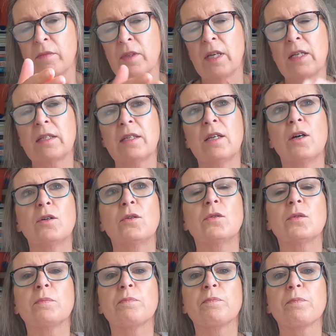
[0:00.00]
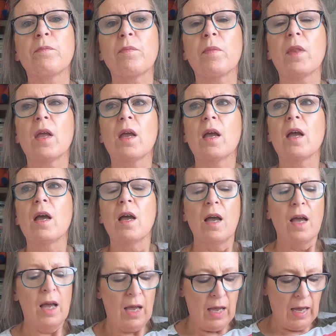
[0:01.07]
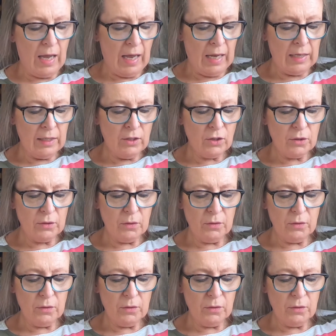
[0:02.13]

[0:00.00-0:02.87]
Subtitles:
lows. And